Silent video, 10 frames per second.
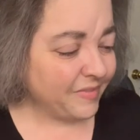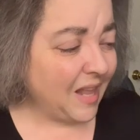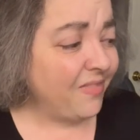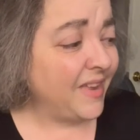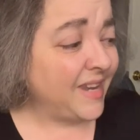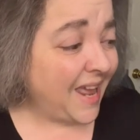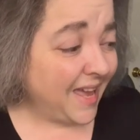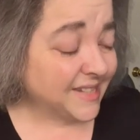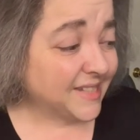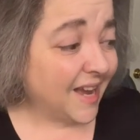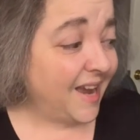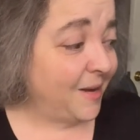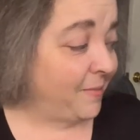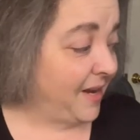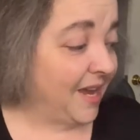The next
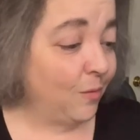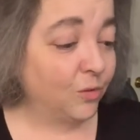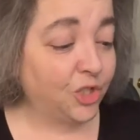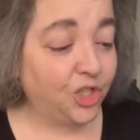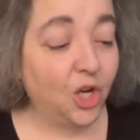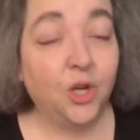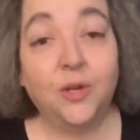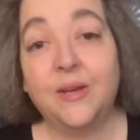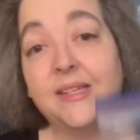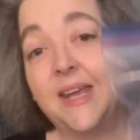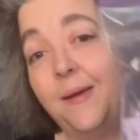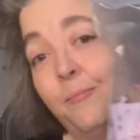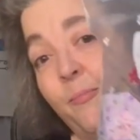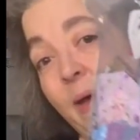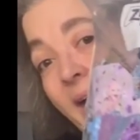item that I will show you is a
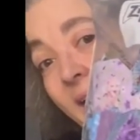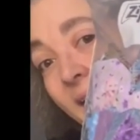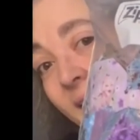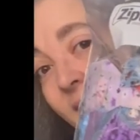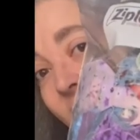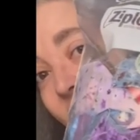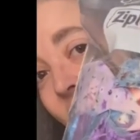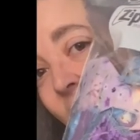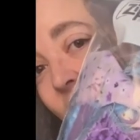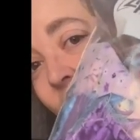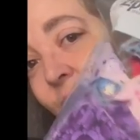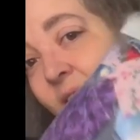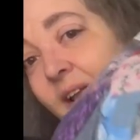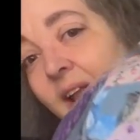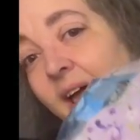bag
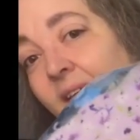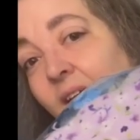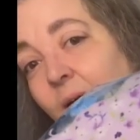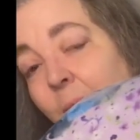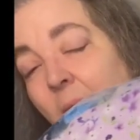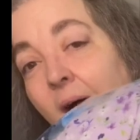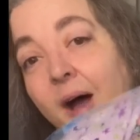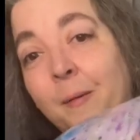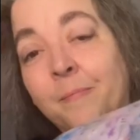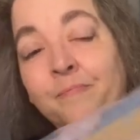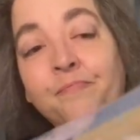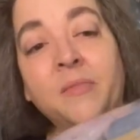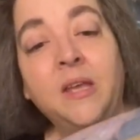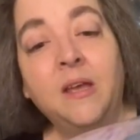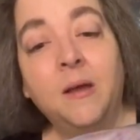of like um,
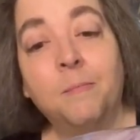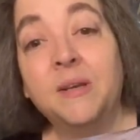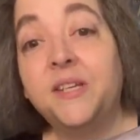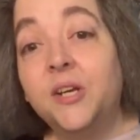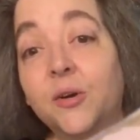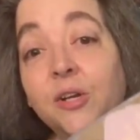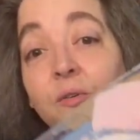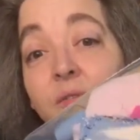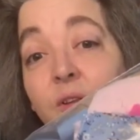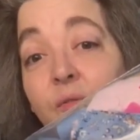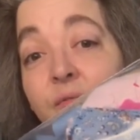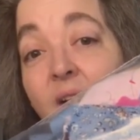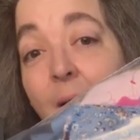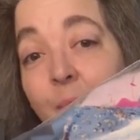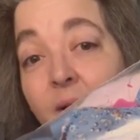material
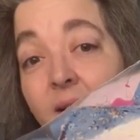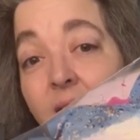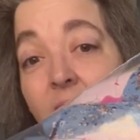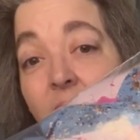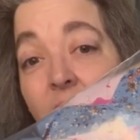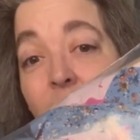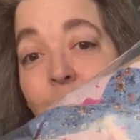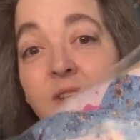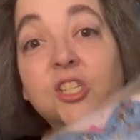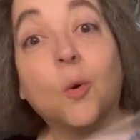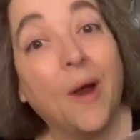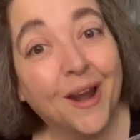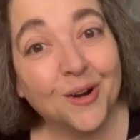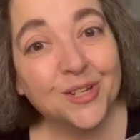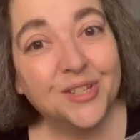fabric um,
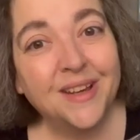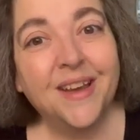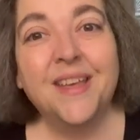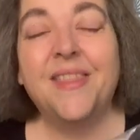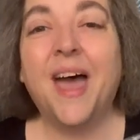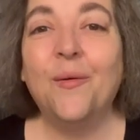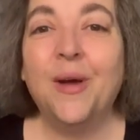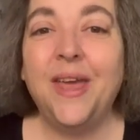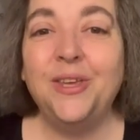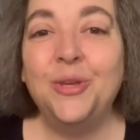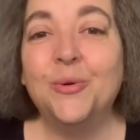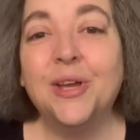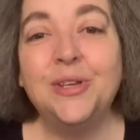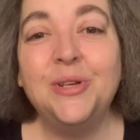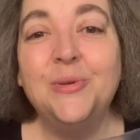squares. That way you
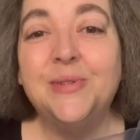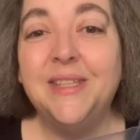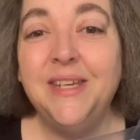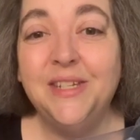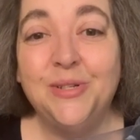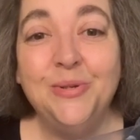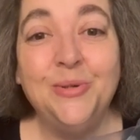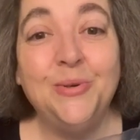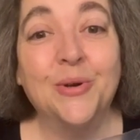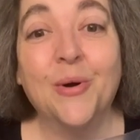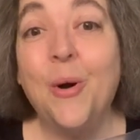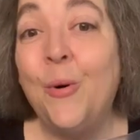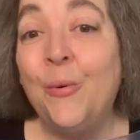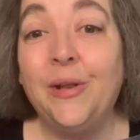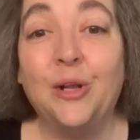could use these to do your
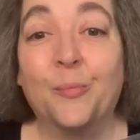own little